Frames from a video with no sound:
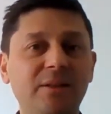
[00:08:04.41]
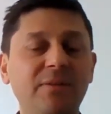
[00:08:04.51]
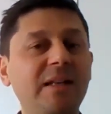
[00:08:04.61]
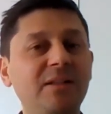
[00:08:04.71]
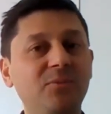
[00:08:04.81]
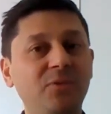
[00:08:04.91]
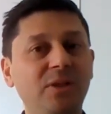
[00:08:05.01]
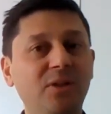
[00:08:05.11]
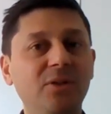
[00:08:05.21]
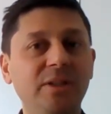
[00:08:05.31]
I've added some
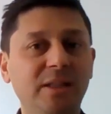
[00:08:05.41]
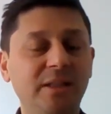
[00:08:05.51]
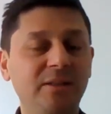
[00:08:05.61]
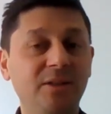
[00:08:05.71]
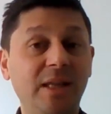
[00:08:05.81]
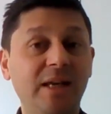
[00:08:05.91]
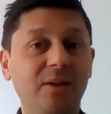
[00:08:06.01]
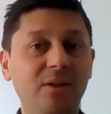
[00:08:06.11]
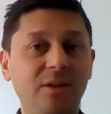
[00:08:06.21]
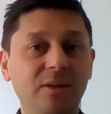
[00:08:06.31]
free content to that
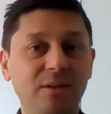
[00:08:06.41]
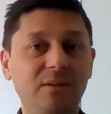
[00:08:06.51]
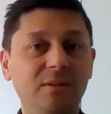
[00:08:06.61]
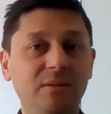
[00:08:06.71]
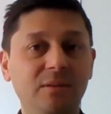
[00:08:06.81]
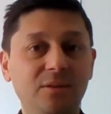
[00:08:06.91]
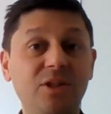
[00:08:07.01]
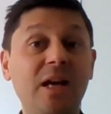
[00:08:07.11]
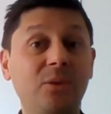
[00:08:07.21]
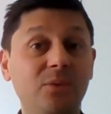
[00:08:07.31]

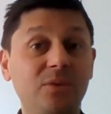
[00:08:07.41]
channel